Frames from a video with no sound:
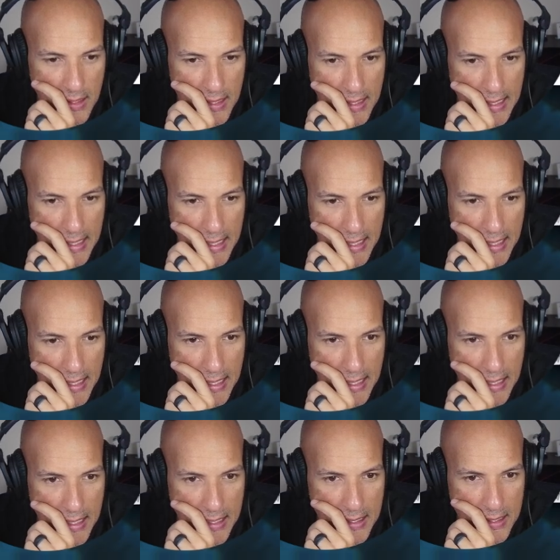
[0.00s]

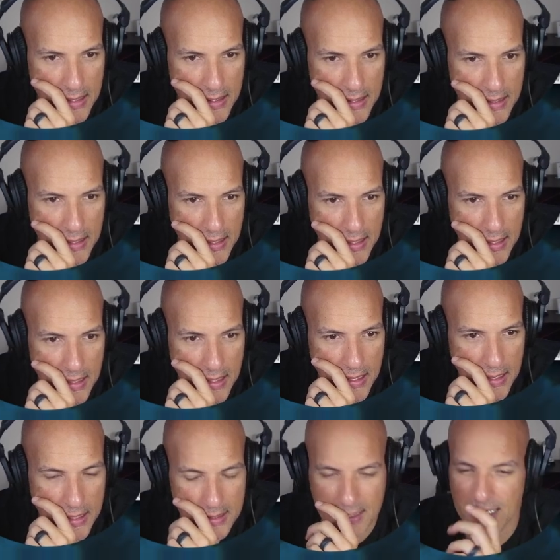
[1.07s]
And
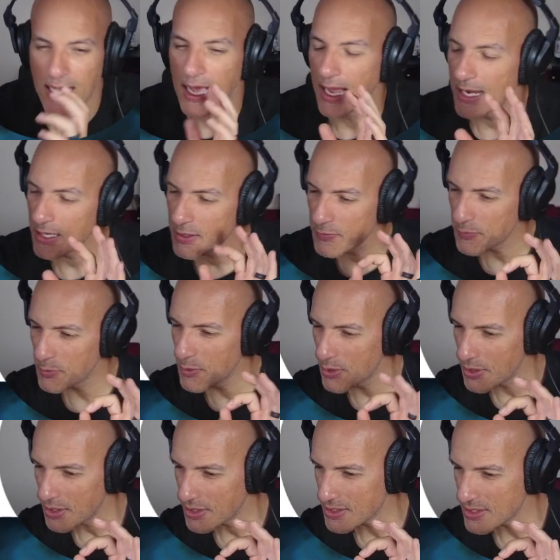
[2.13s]
it kind of
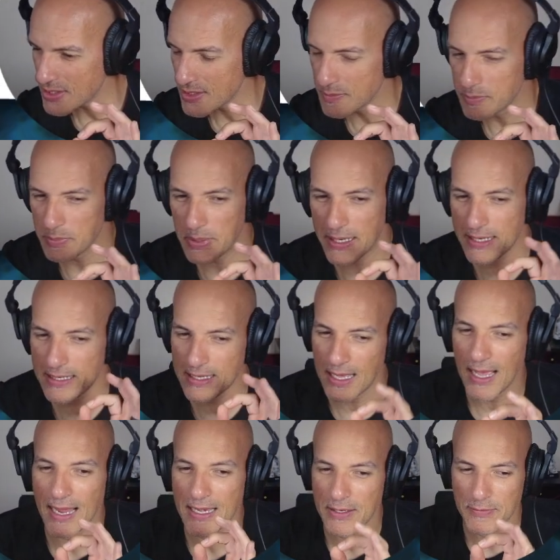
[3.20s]
worked, but it
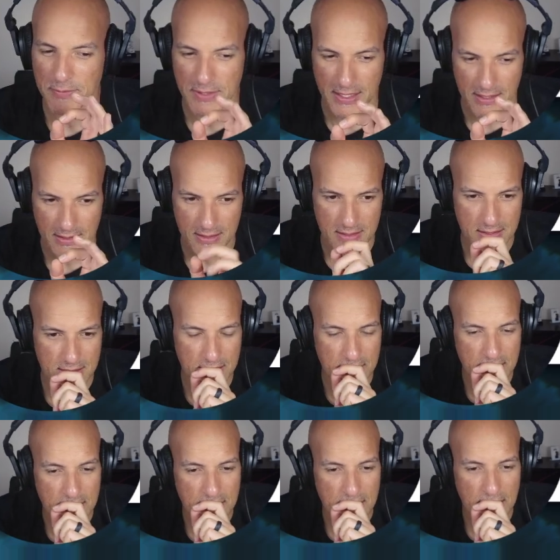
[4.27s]
kind of didn't.
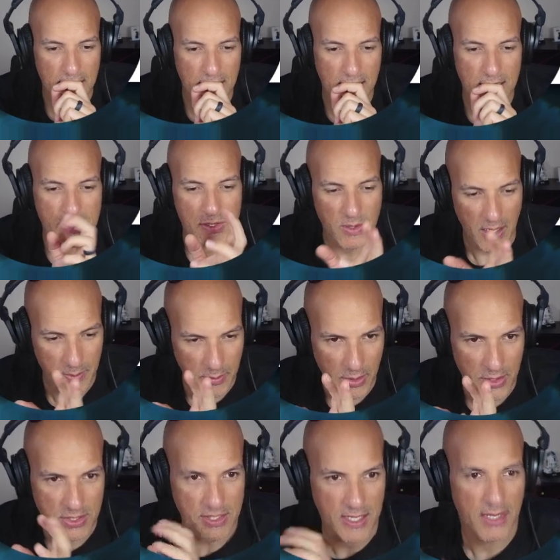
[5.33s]
So I
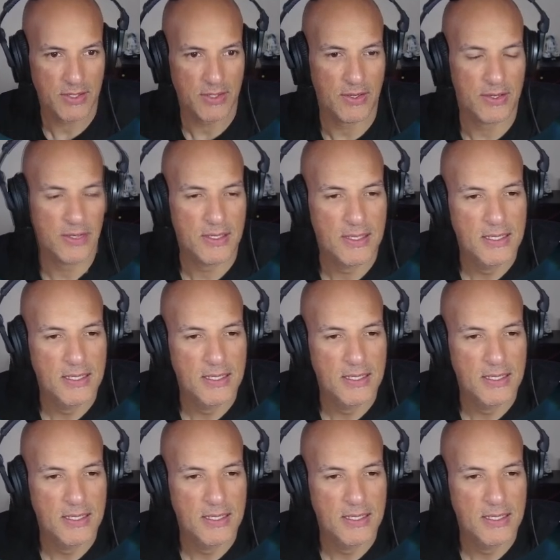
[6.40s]
merged that code.